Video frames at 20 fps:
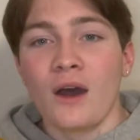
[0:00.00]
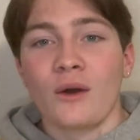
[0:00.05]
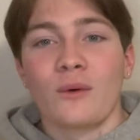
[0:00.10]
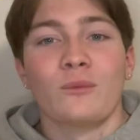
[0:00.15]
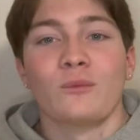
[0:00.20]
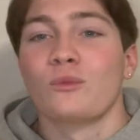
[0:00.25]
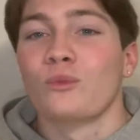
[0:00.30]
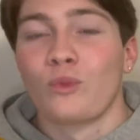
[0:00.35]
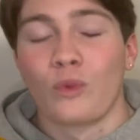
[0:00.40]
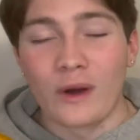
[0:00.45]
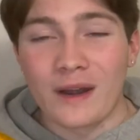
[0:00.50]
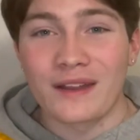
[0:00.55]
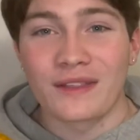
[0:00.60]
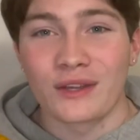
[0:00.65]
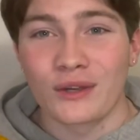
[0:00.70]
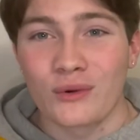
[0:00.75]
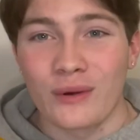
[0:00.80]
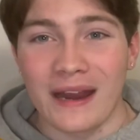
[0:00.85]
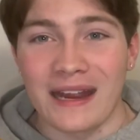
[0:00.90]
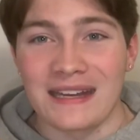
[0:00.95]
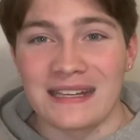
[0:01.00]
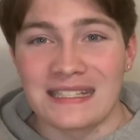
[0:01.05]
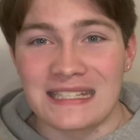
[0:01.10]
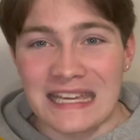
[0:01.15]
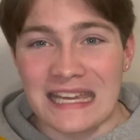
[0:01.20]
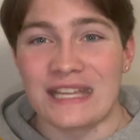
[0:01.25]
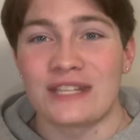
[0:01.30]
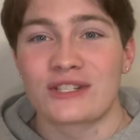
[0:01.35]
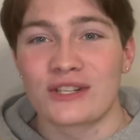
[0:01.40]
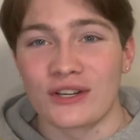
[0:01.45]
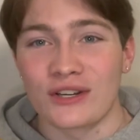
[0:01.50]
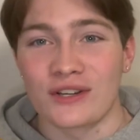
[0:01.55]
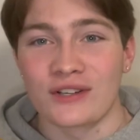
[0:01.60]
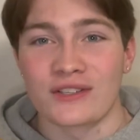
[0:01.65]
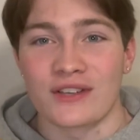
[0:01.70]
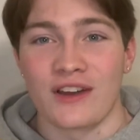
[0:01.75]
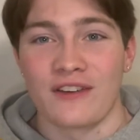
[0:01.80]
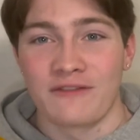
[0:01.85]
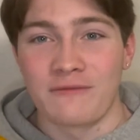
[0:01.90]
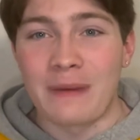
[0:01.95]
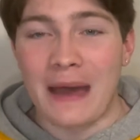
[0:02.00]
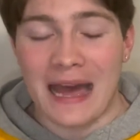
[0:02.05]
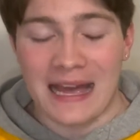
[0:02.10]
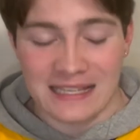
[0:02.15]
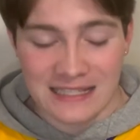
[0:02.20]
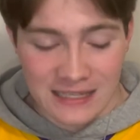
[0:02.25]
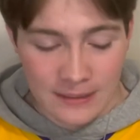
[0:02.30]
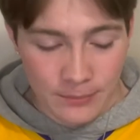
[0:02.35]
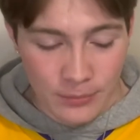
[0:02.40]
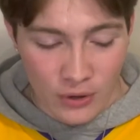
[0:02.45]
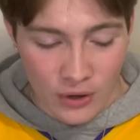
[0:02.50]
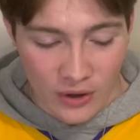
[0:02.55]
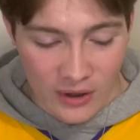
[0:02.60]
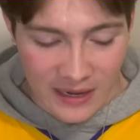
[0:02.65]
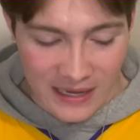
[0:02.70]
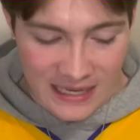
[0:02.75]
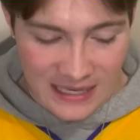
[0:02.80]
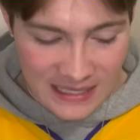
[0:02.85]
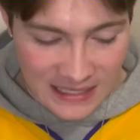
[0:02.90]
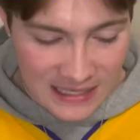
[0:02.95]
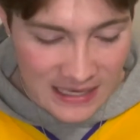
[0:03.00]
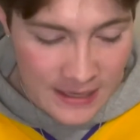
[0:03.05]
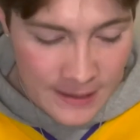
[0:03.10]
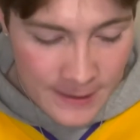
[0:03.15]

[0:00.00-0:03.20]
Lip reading: one of the great teachers of basketball. And